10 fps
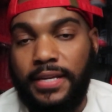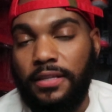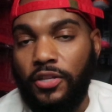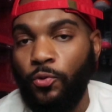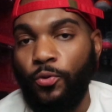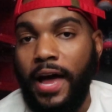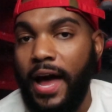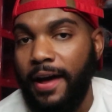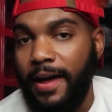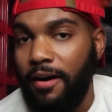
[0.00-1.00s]
And the 3 I
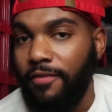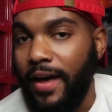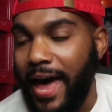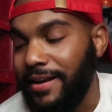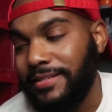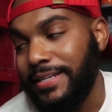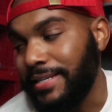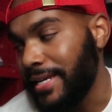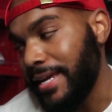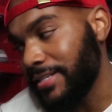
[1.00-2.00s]
have actually
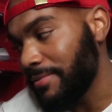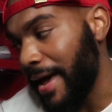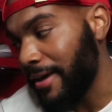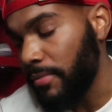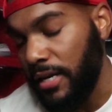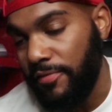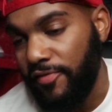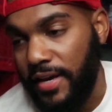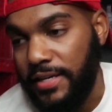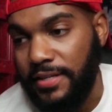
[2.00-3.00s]
did smack me in the
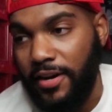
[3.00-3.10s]
face.